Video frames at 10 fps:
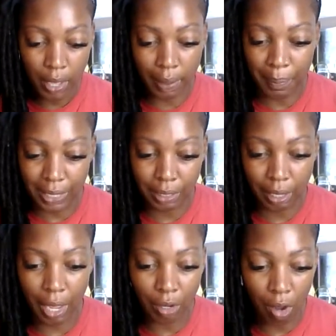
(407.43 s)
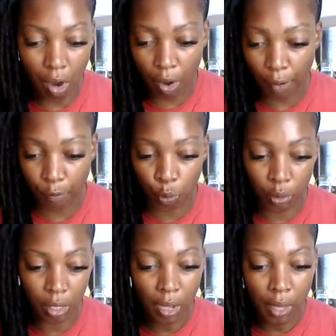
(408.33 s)
it makes it kind of hard
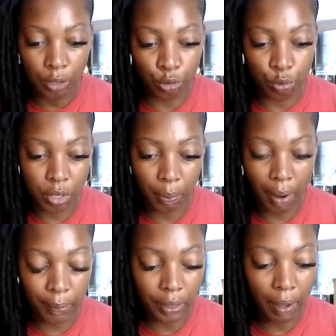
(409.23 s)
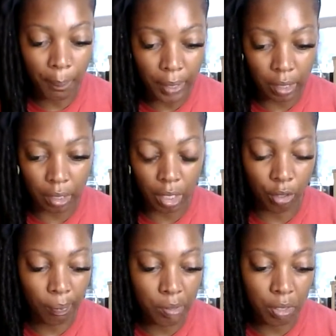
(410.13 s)
for you to probably come in and
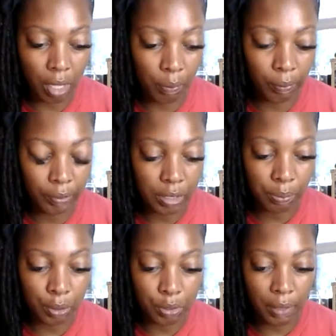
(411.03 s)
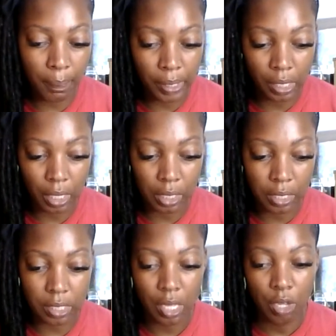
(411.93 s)
communicate with this person
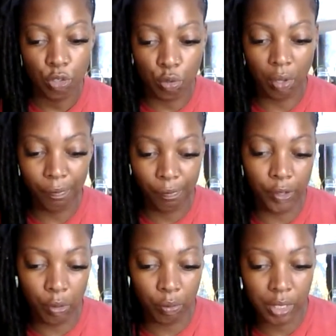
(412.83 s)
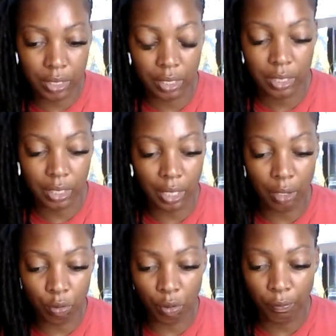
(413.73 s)
because you can feel this disconnect
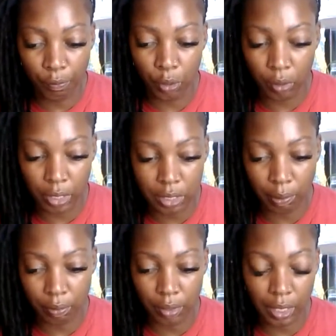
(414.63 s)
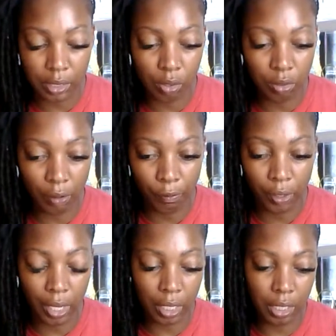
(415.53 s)
you can feel that certain things are
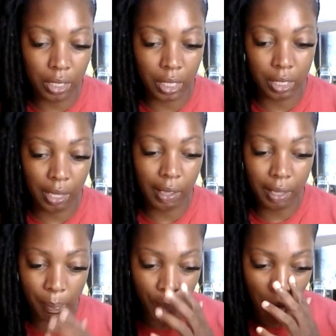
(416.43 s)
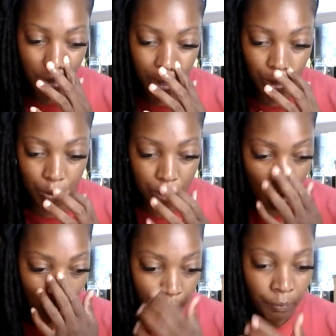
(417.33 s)
different and it, it, it can bother you
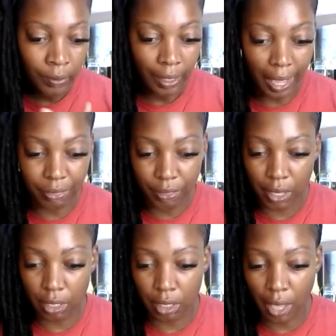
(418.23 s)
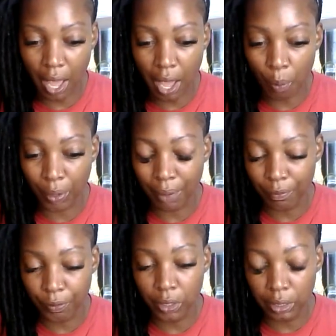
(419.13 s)
so i think what i'm
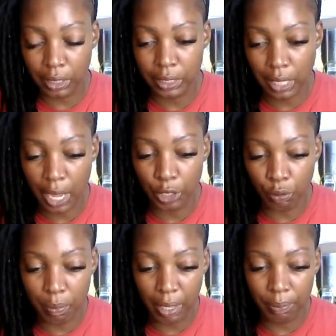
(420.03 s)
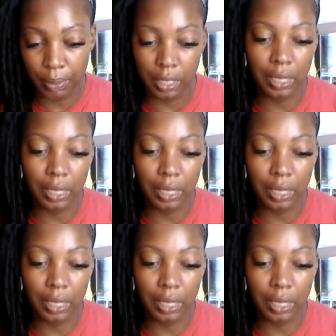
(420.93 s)
feeling is like you may be